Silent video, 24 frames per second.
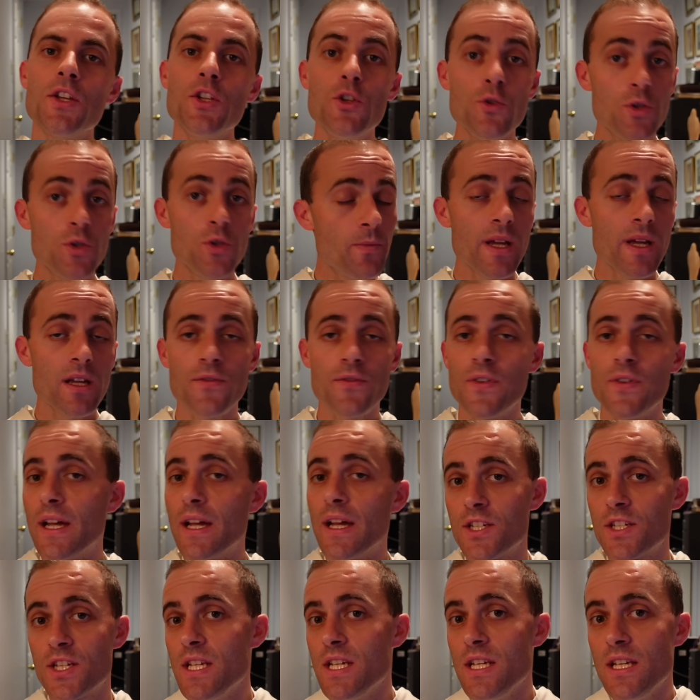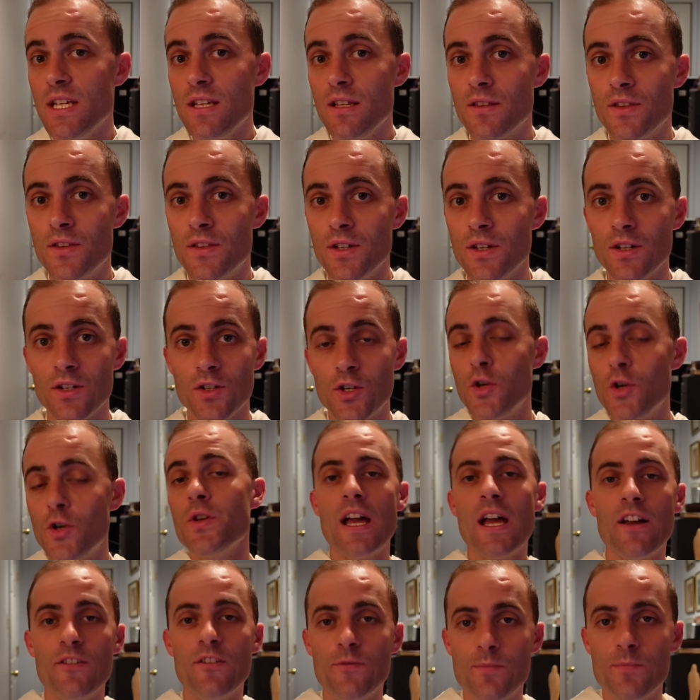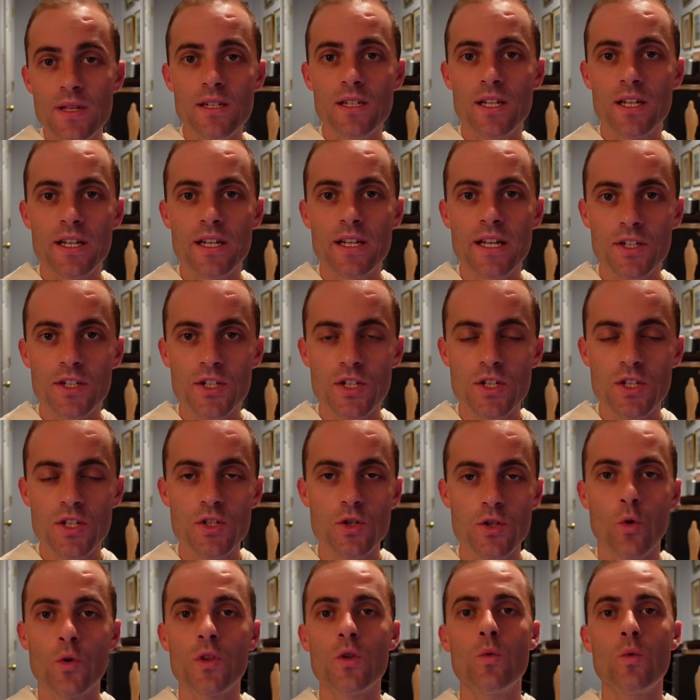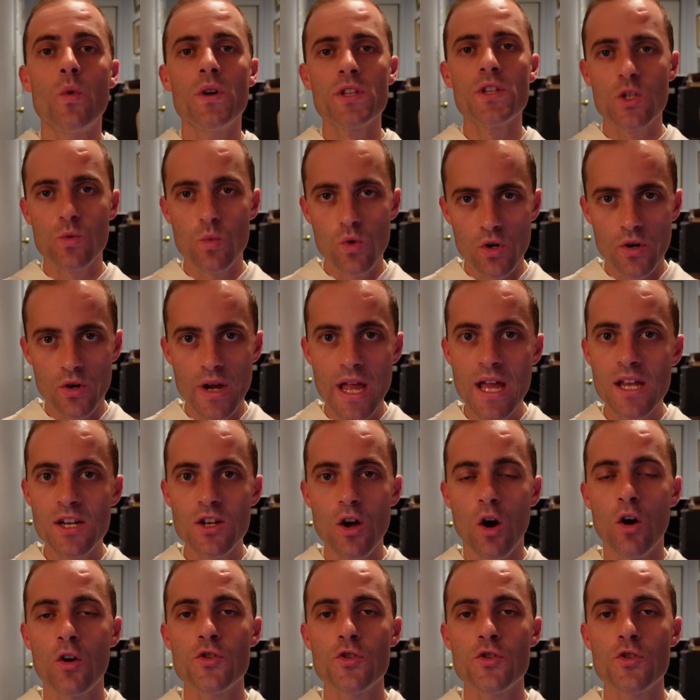You may, in fact, see the could-have-been connections or the once-were and